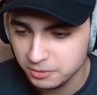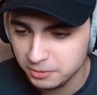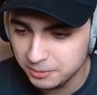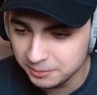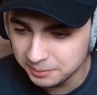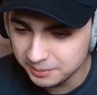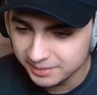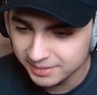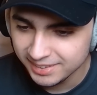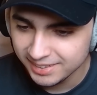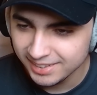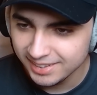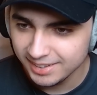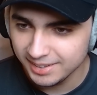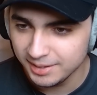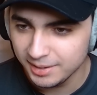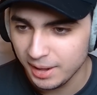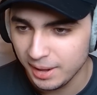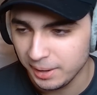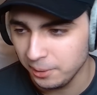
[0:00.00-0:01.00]

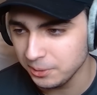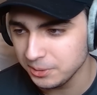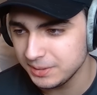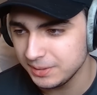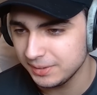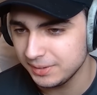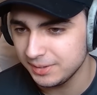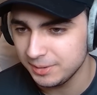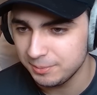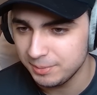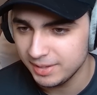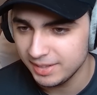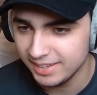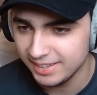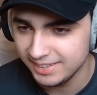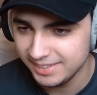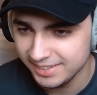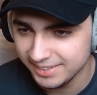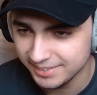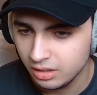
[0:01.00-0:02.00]
that also could be the
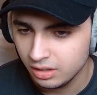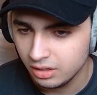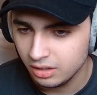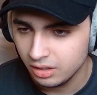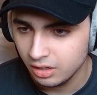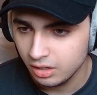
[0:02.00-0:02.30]
deal